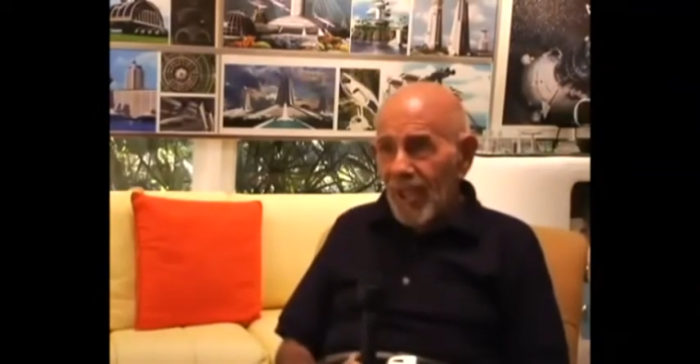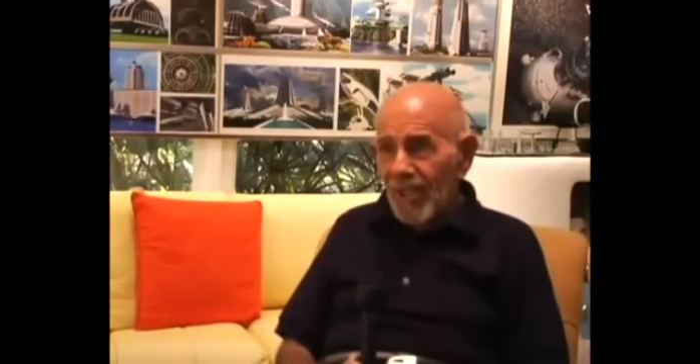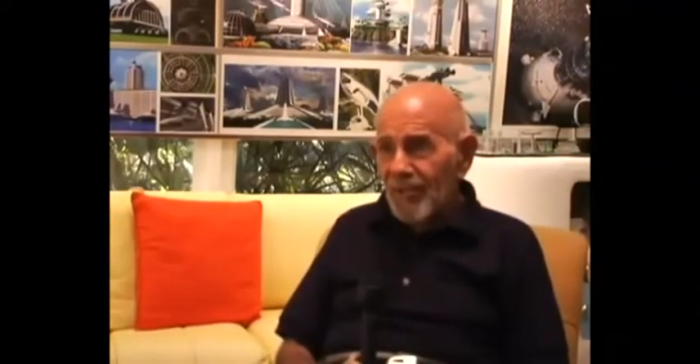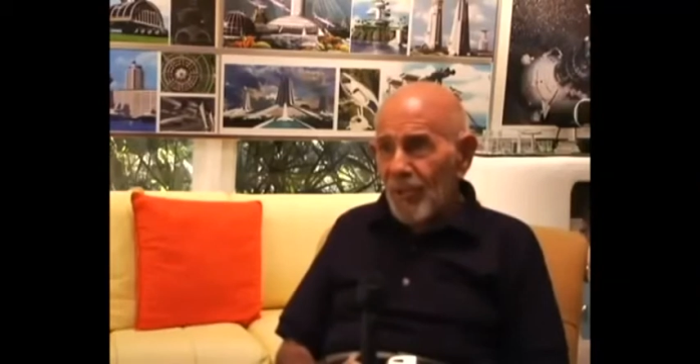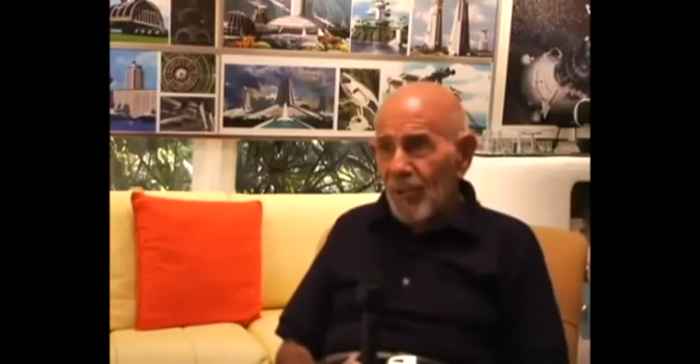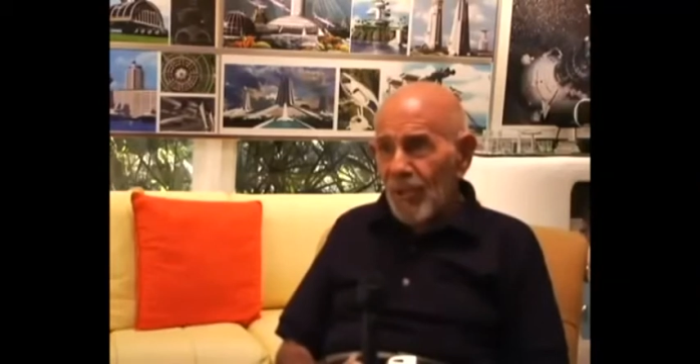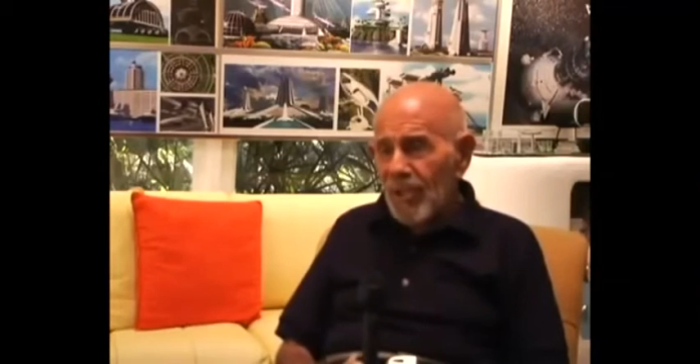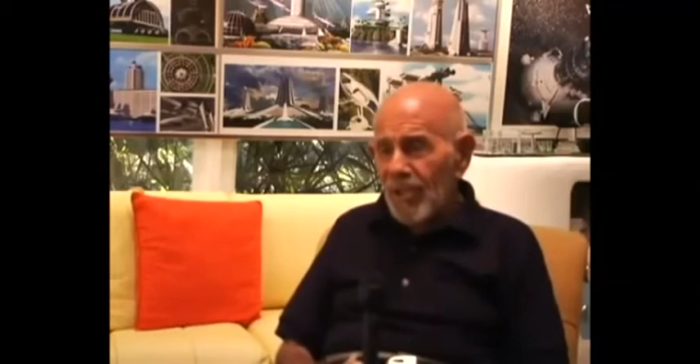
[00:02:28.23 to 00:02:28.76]
and
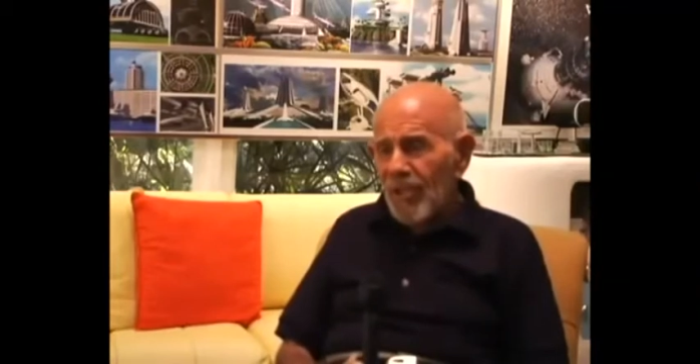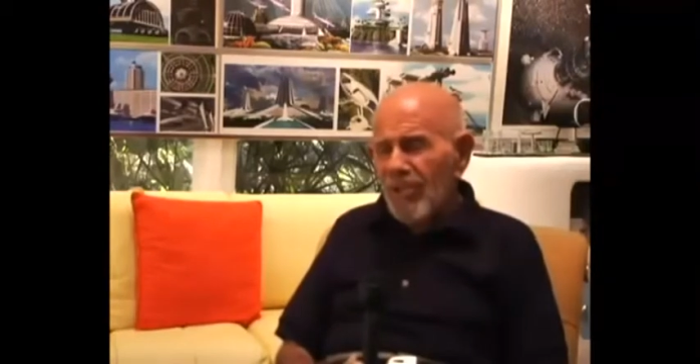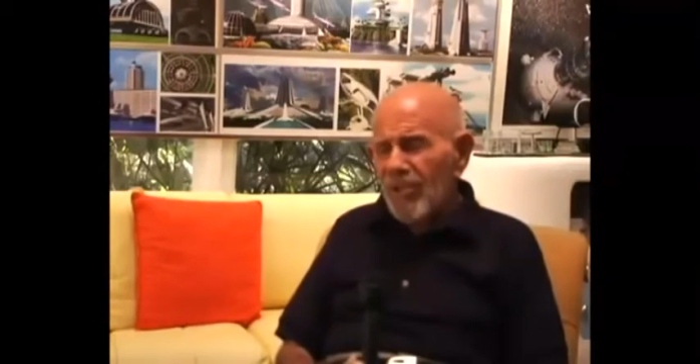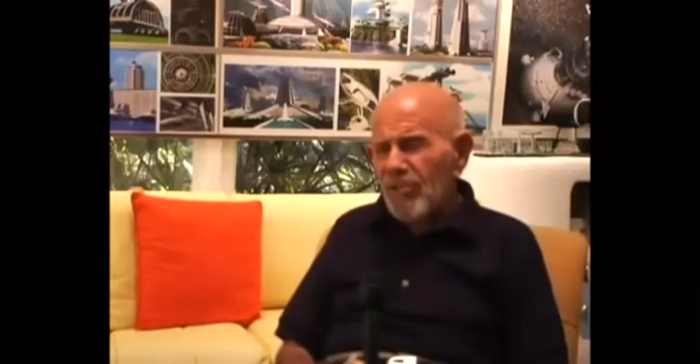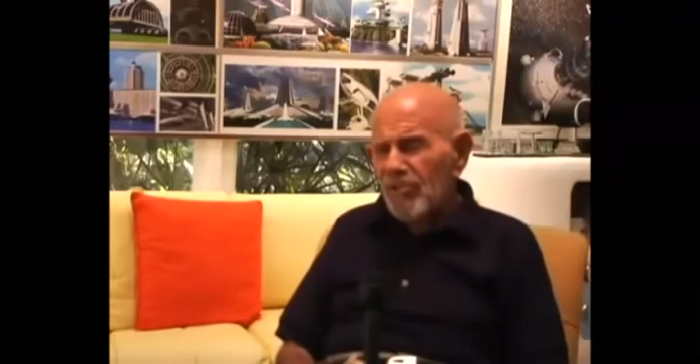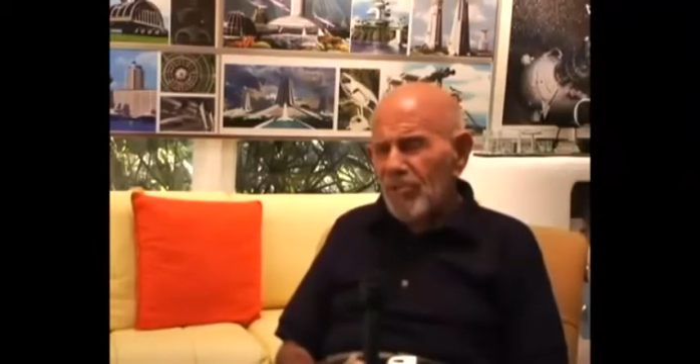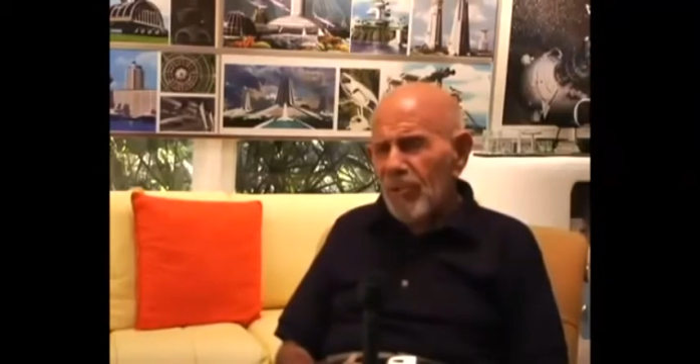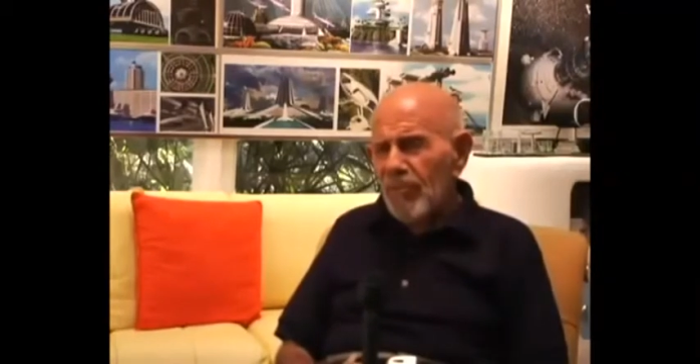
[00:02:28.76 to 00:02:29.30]
so a
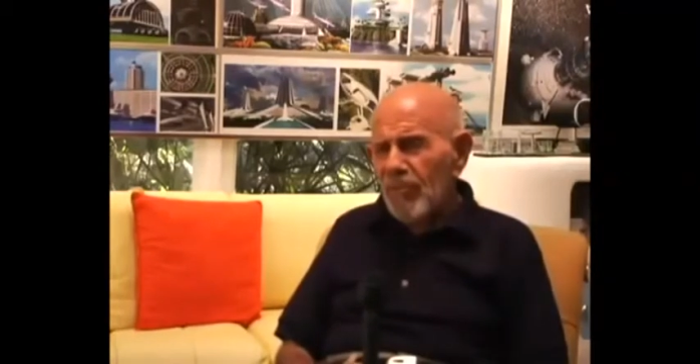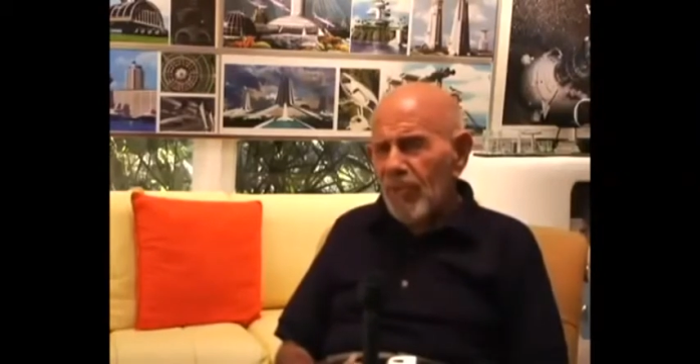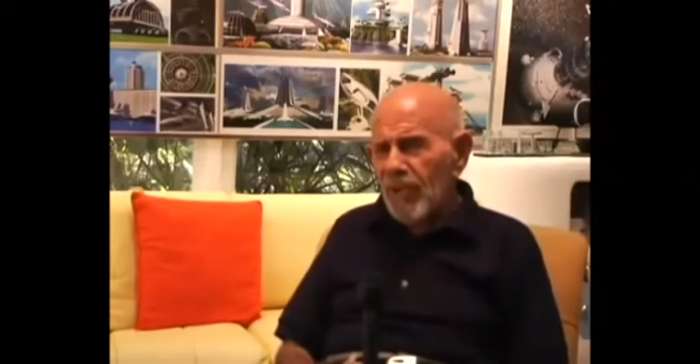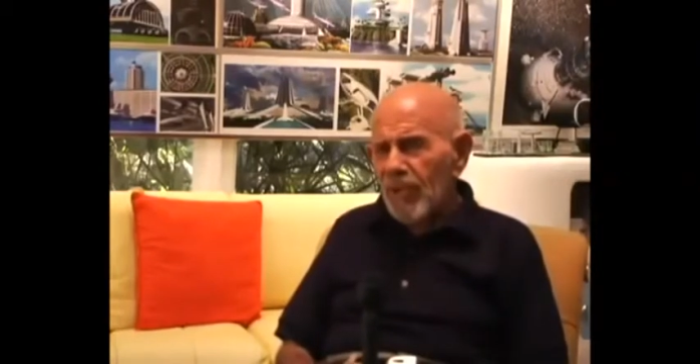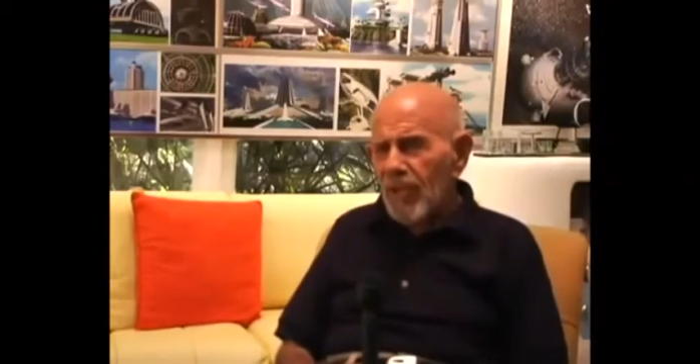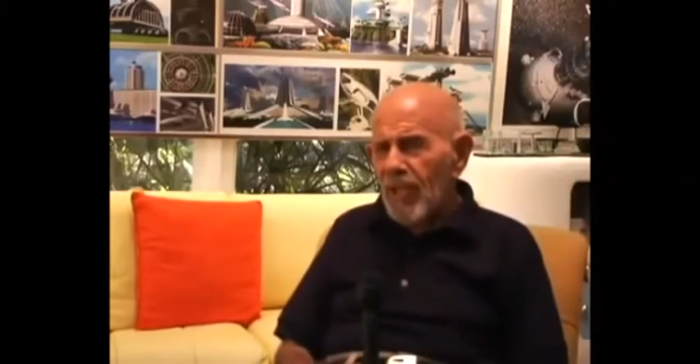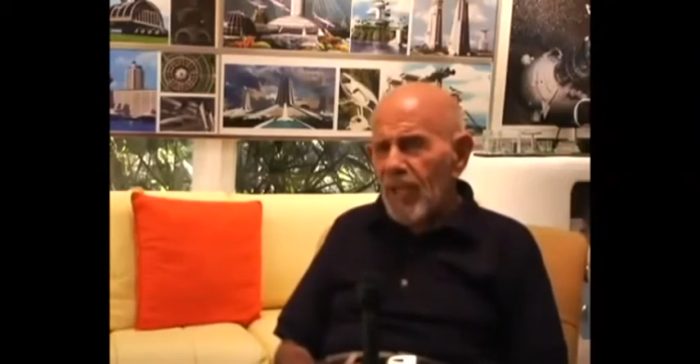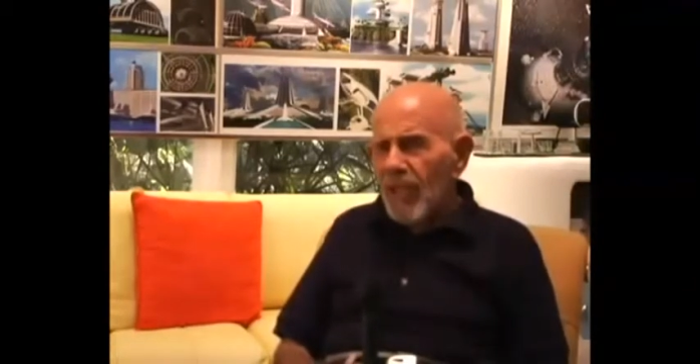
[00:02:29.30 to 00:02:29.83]
history
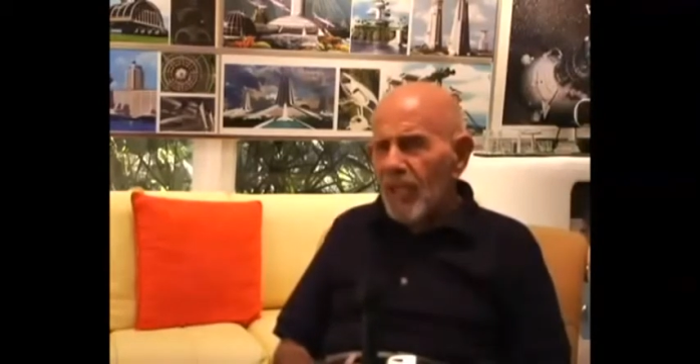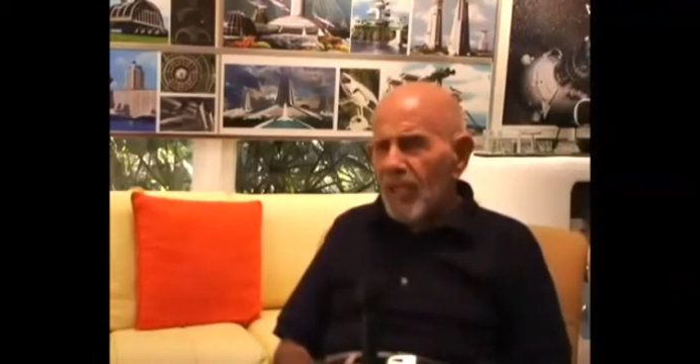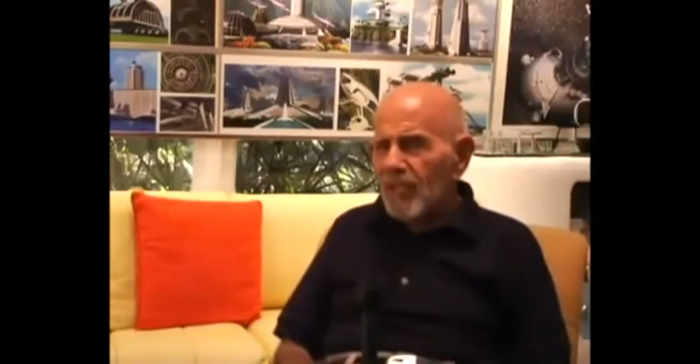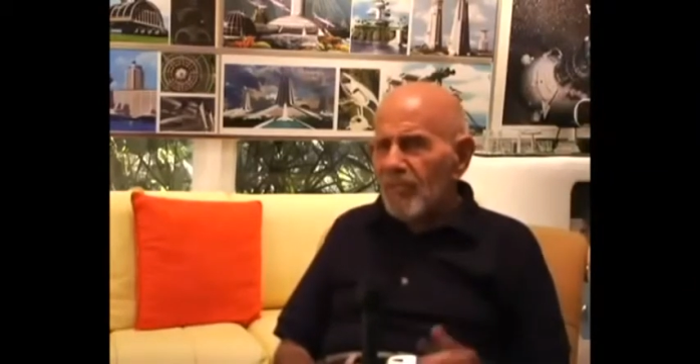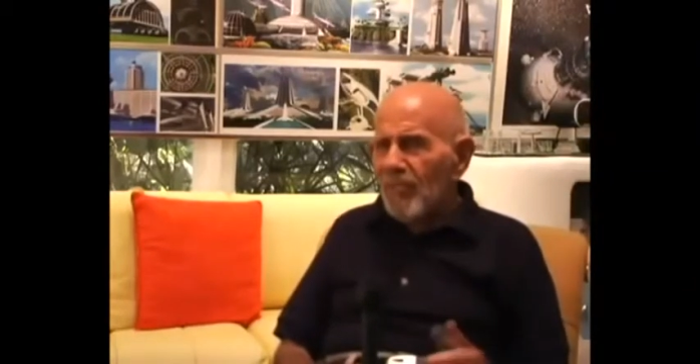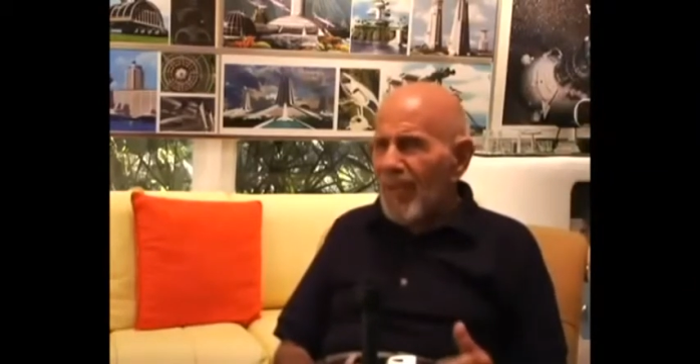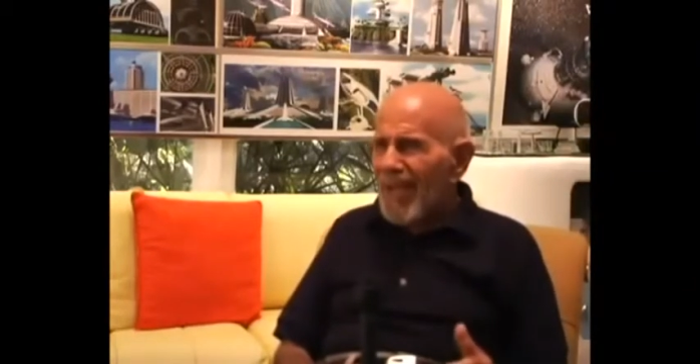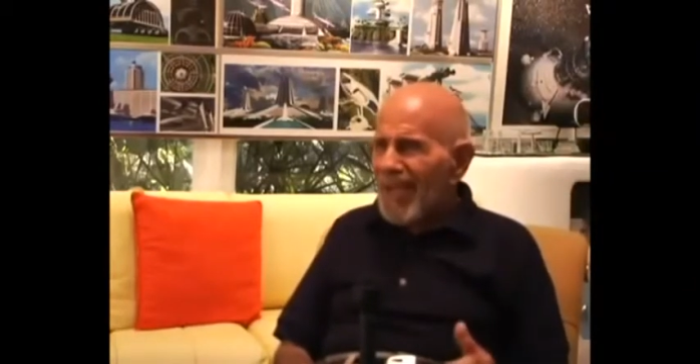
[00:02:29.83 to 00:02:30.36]
book
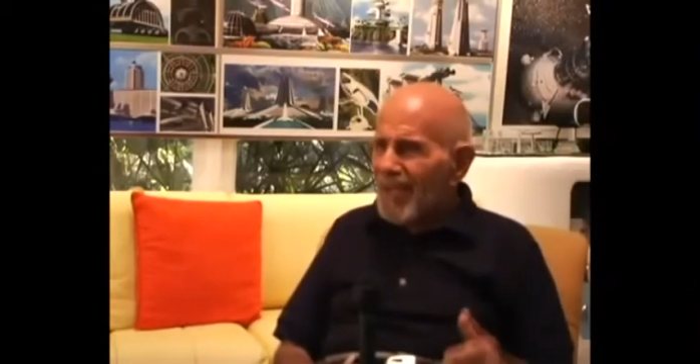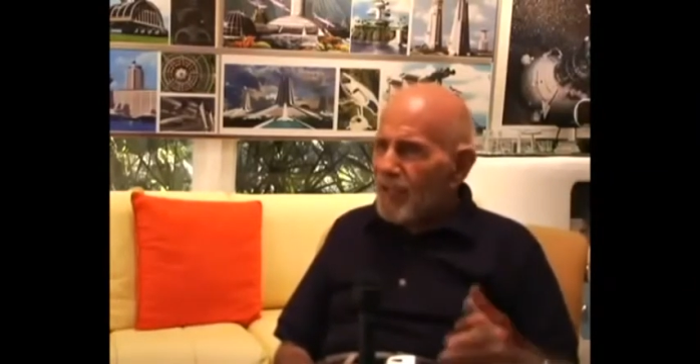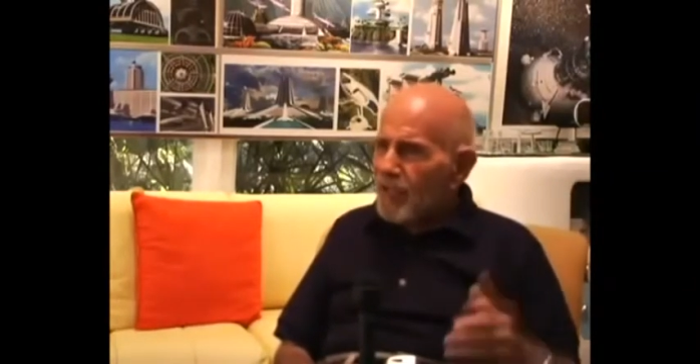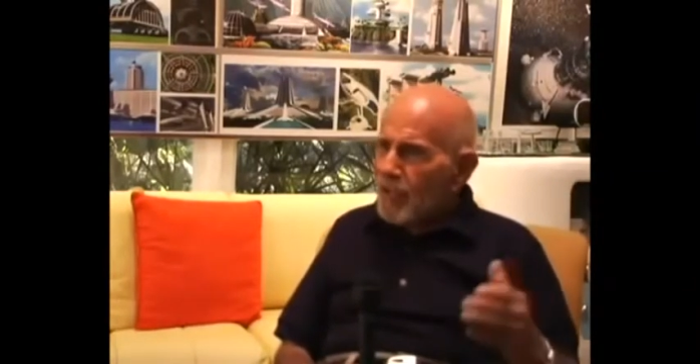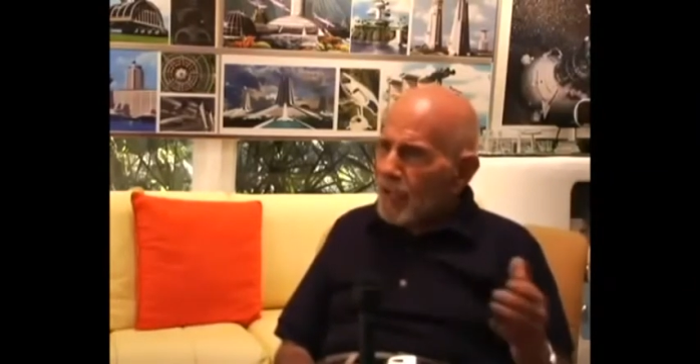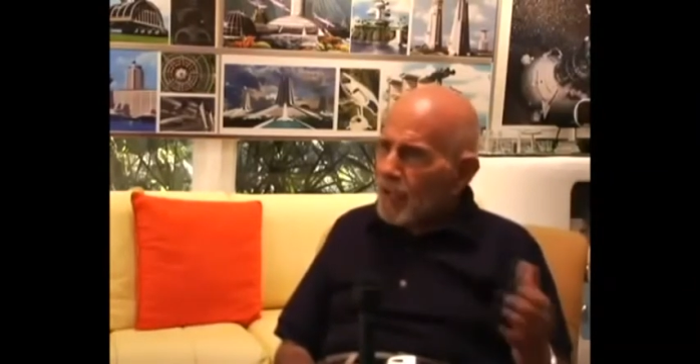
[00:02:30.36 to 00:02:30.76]
is made